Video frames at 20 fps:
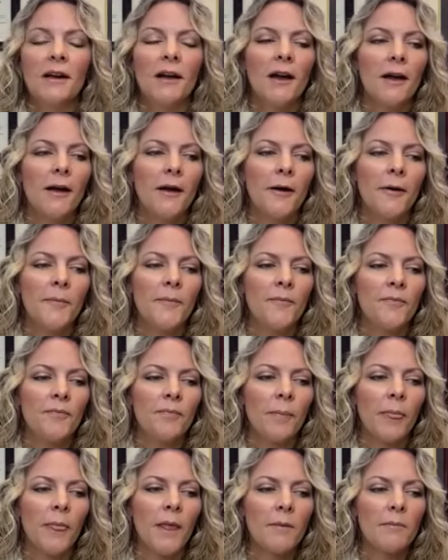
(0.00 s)

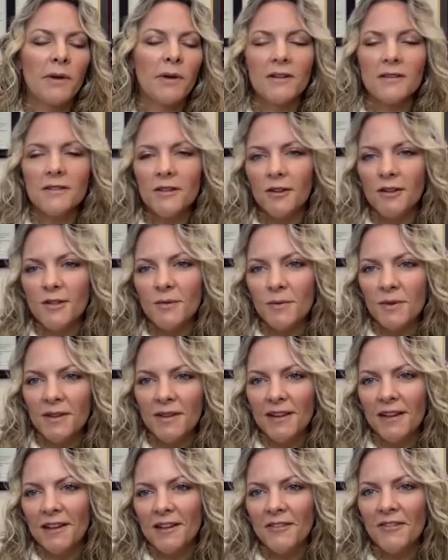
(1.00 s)
But it starts with
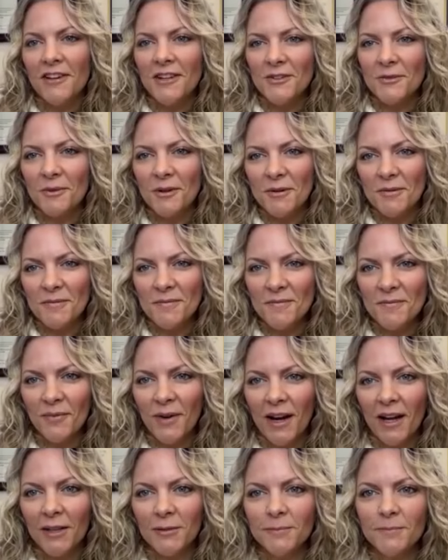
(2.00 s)
an individual,
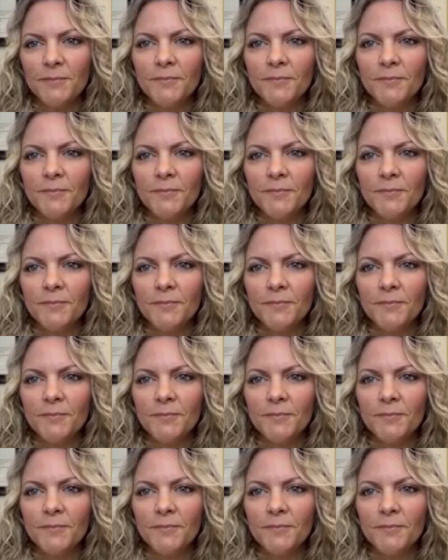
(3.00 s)
right?